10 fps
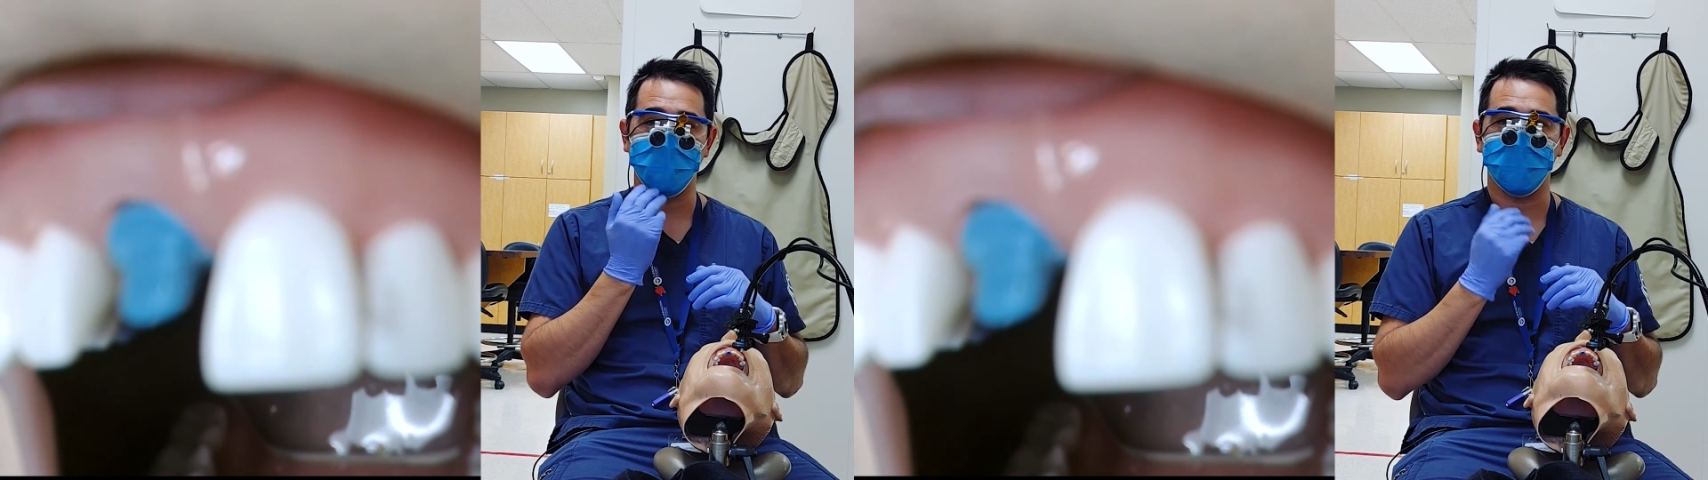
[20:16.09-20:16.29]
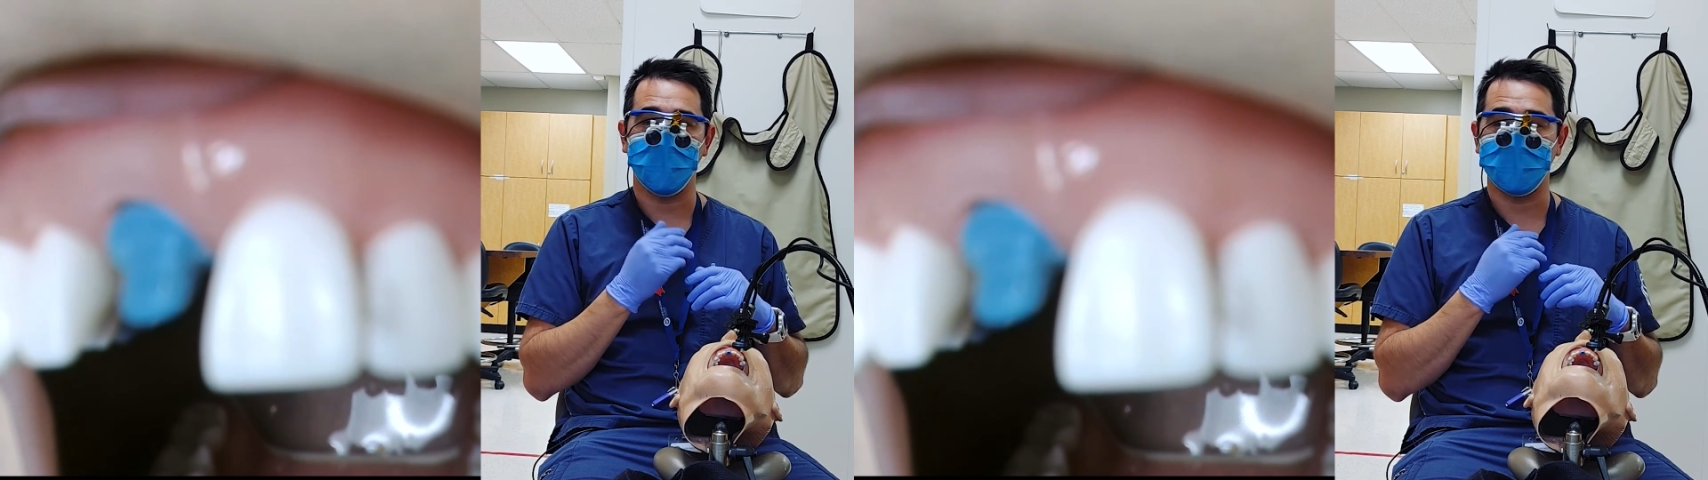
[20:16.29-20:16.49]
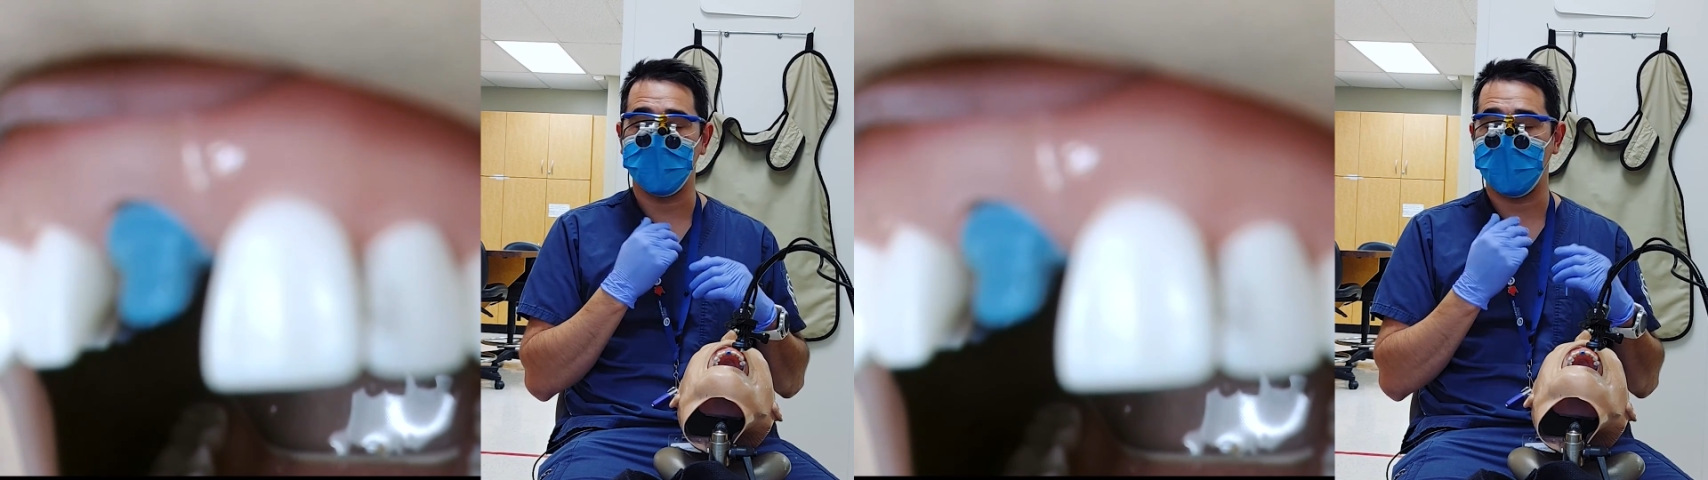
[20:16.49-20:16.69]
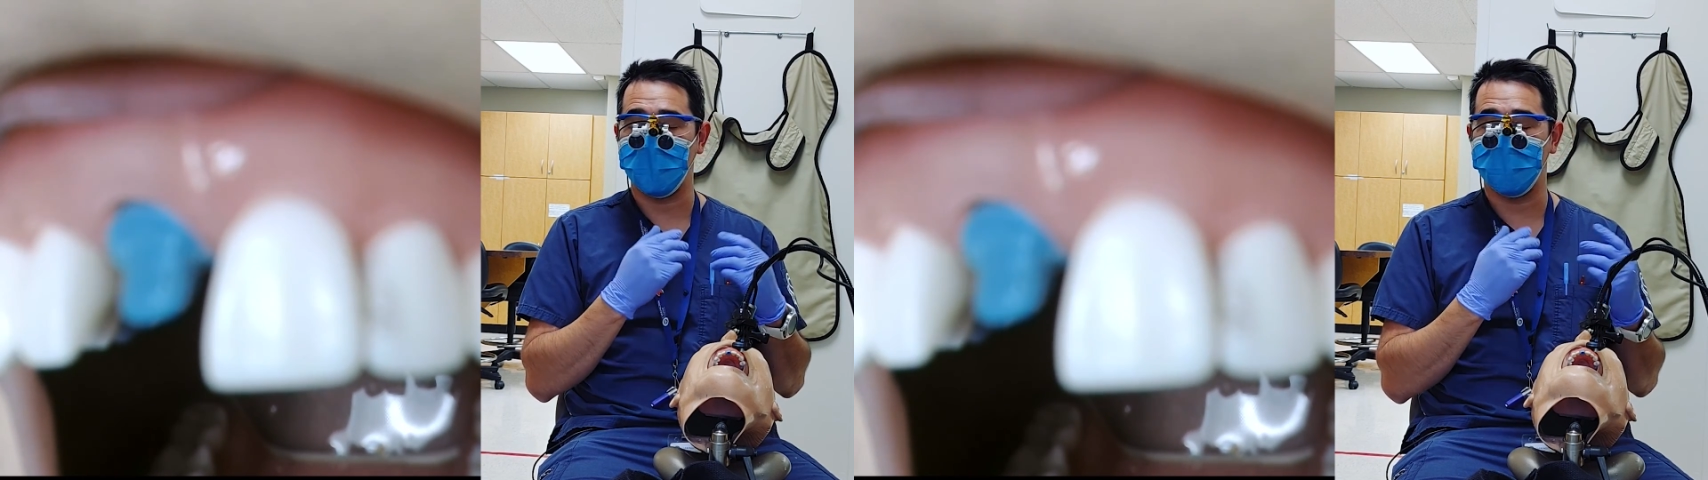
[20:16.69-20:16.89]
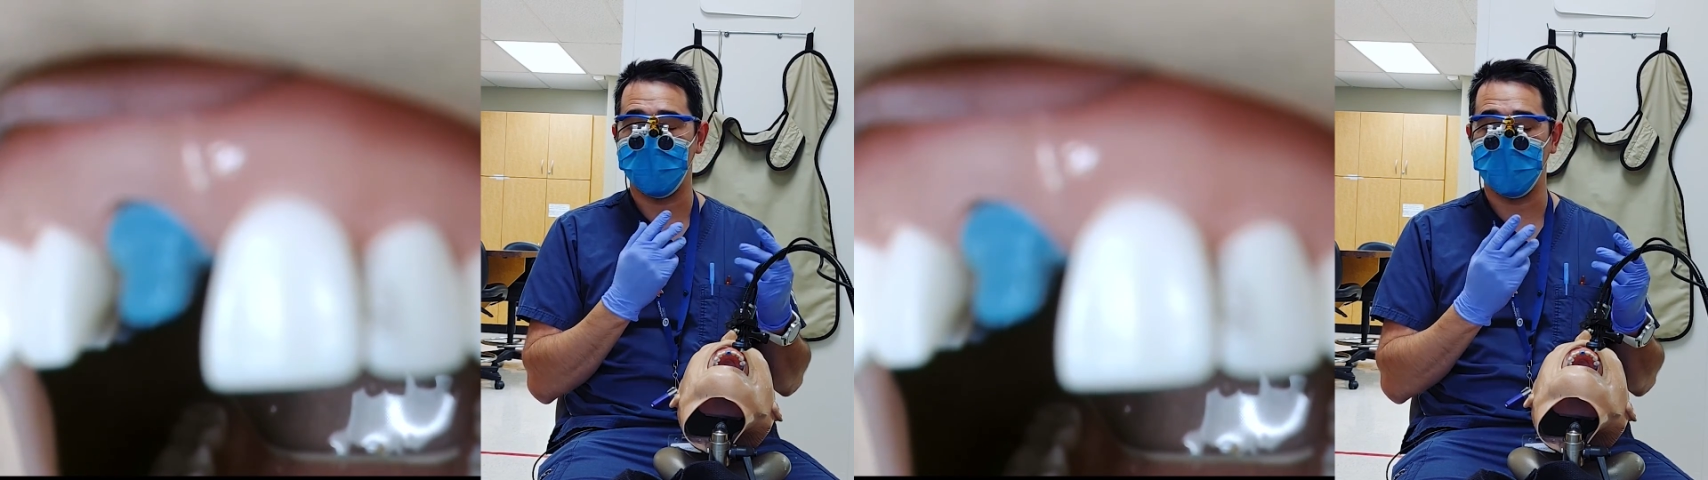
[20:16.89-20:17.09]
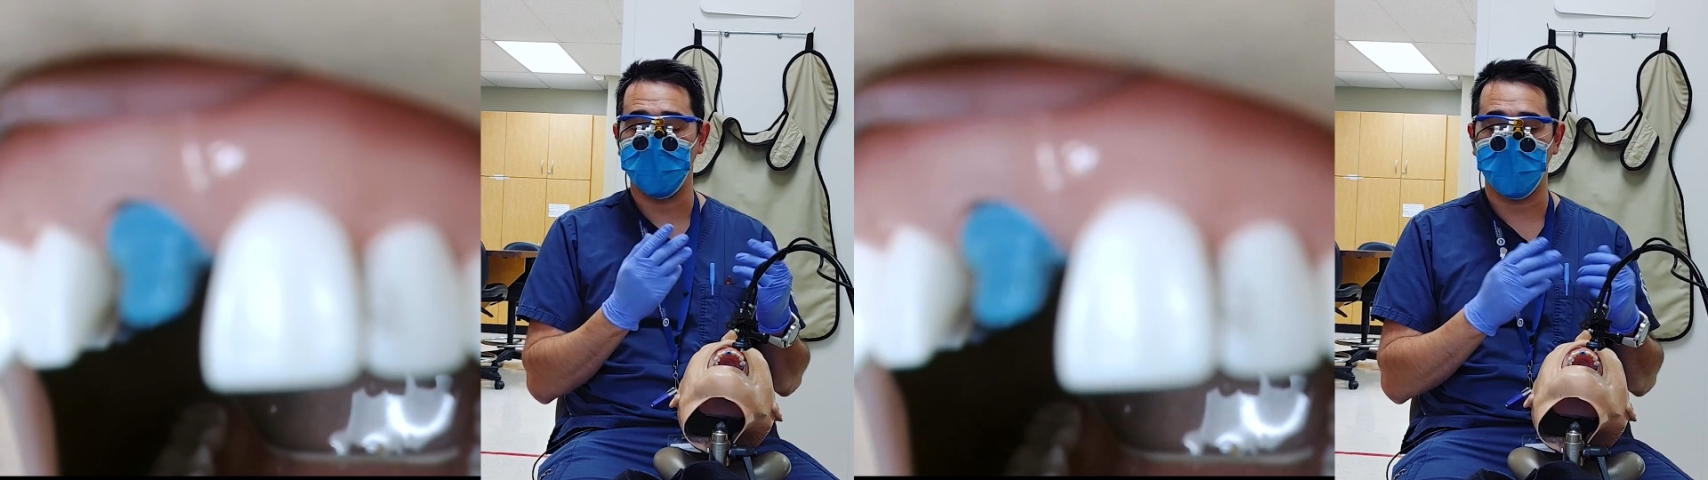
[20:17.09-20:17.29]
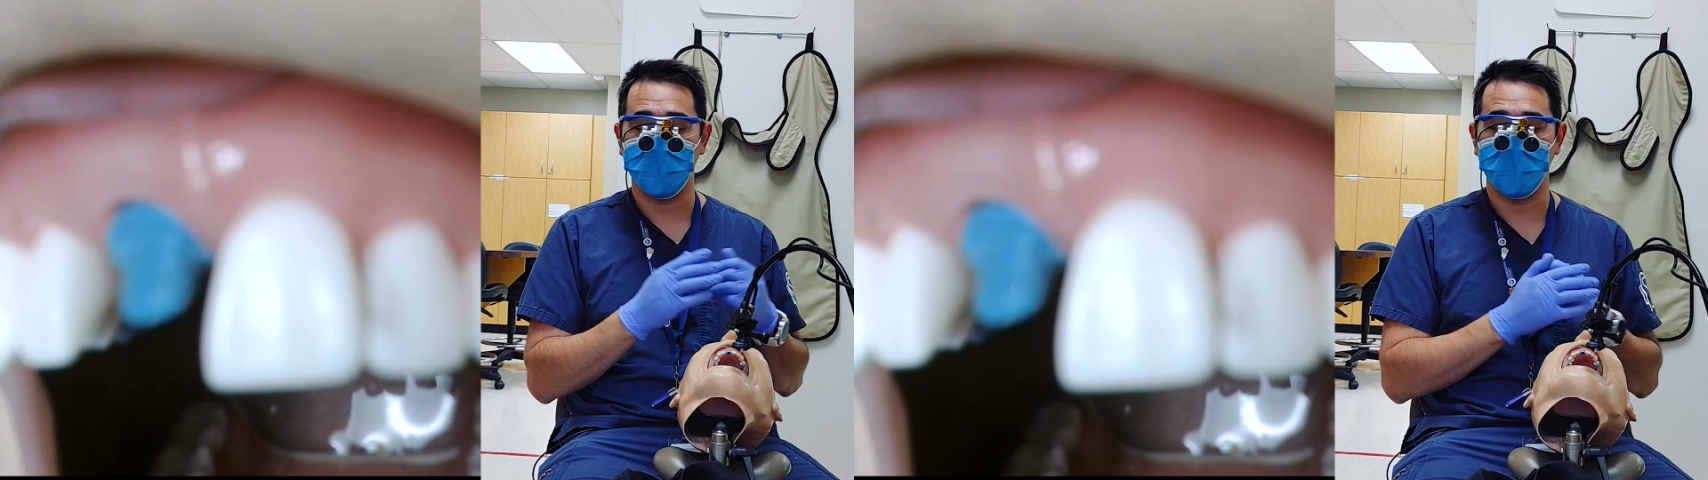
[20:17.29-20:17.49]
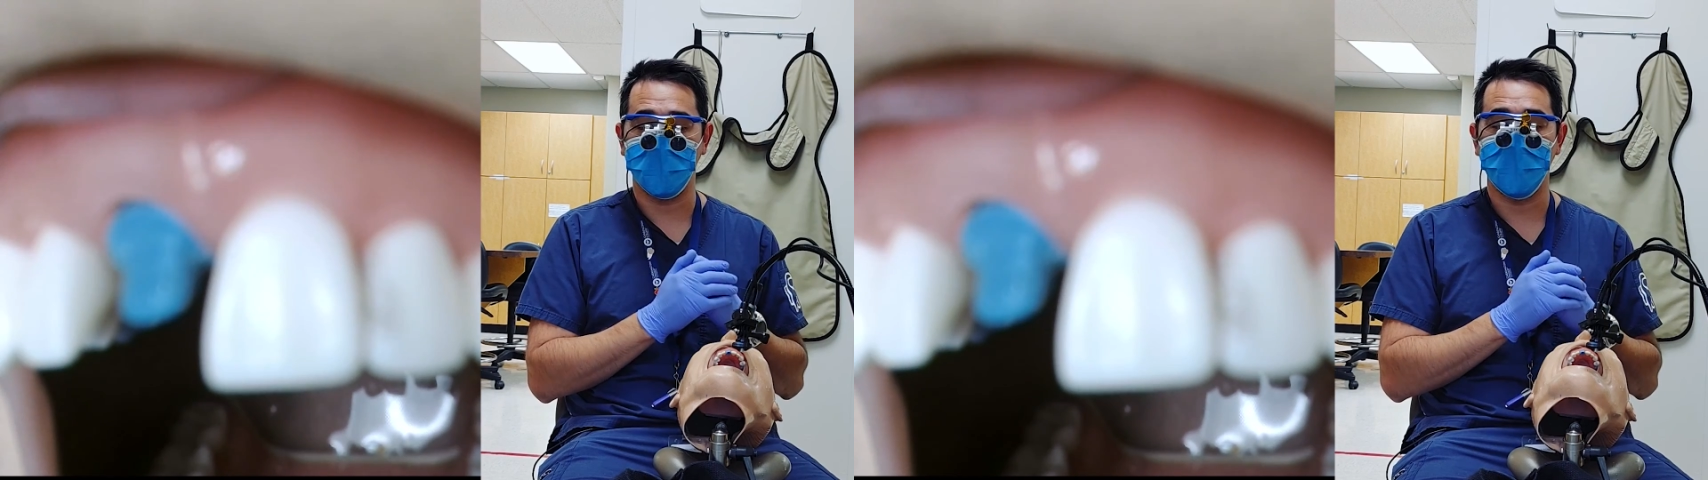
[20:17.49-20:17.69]
because they can't feel it right
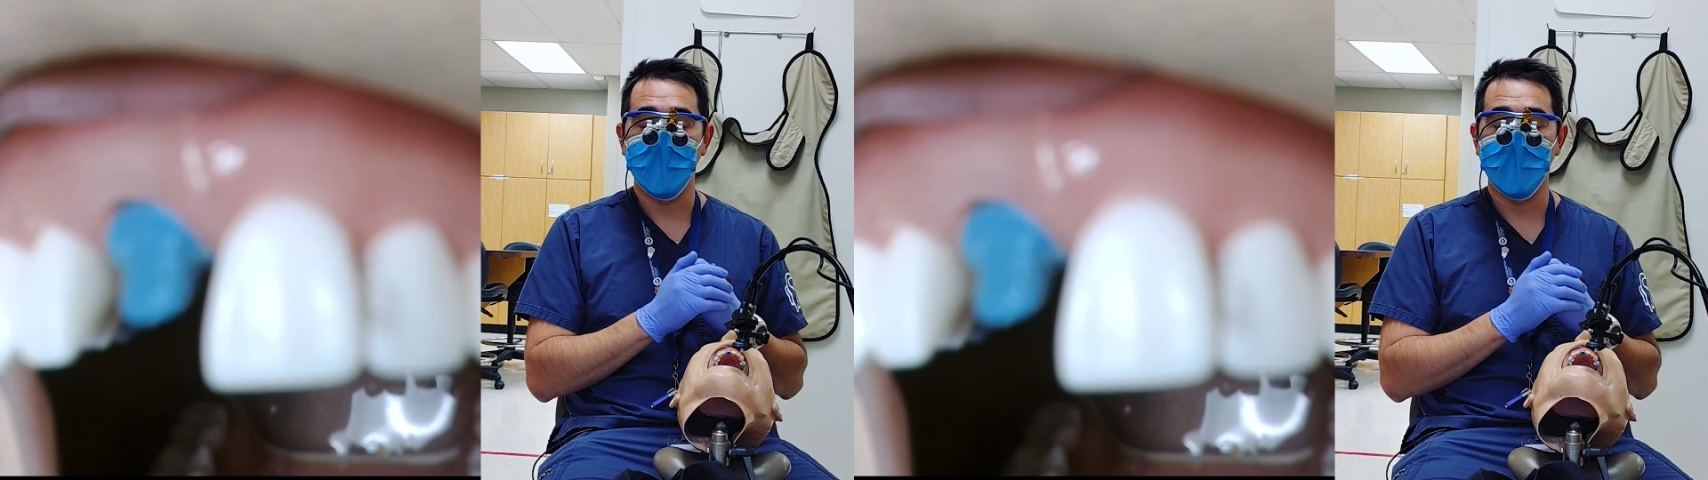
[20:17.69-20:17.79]
now,